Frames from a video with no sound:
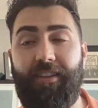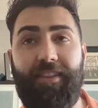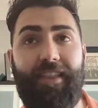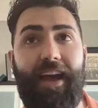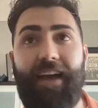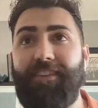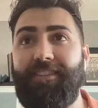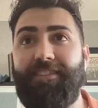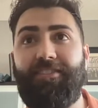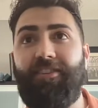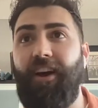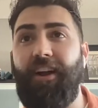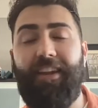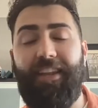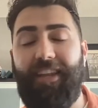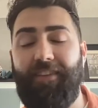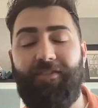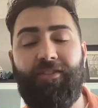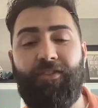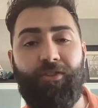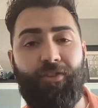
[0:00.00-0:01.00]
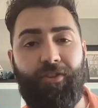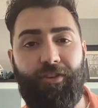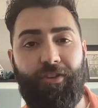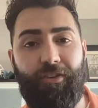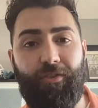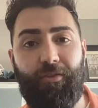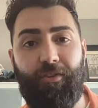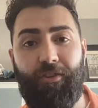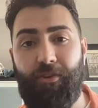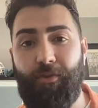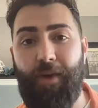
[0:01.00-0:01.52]
That's not given to
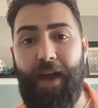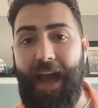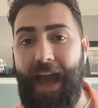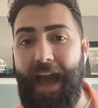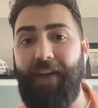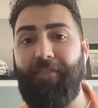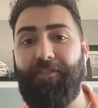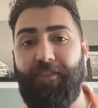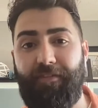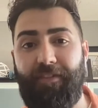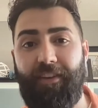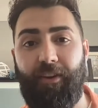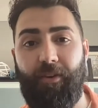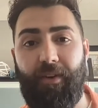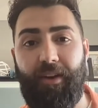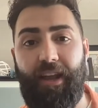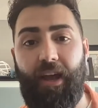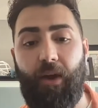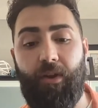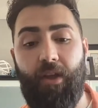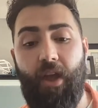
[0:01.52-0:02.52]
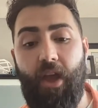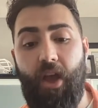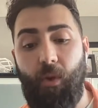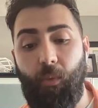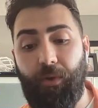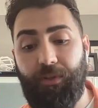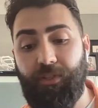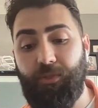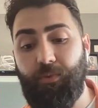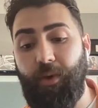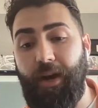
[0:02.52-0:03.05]
you. You have to figure it out,
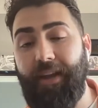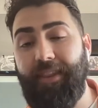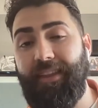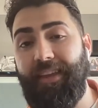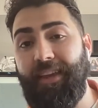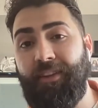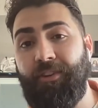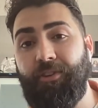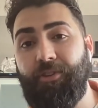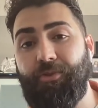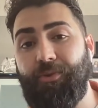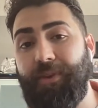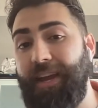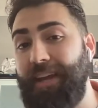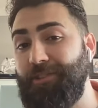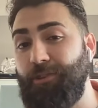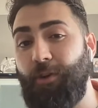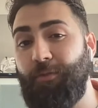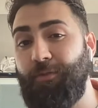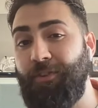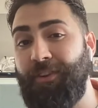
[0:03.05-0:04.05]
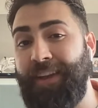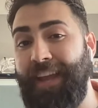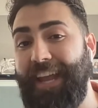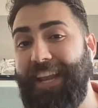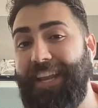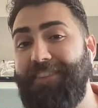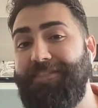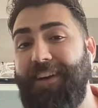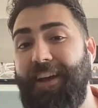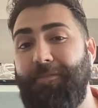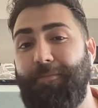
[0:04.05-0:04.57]
which is why the industry has over an
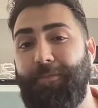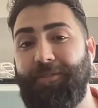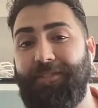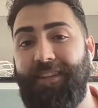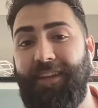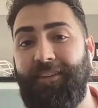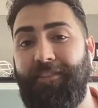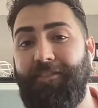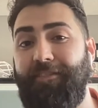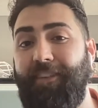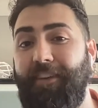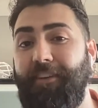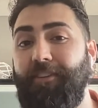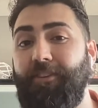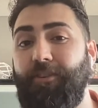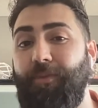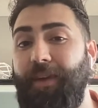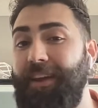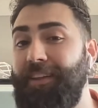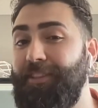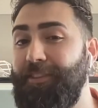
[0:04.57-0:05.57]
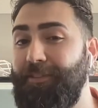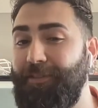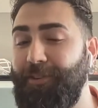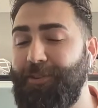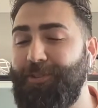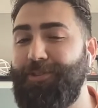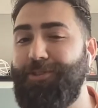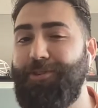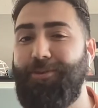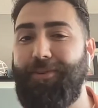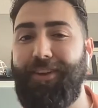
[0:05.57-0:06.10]
85% failure rate in the
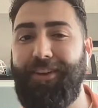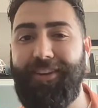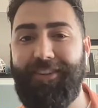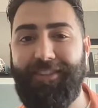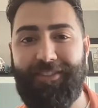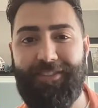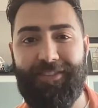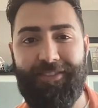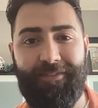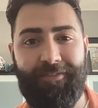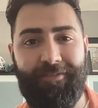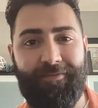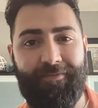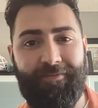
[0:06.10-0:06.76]
first 2 years.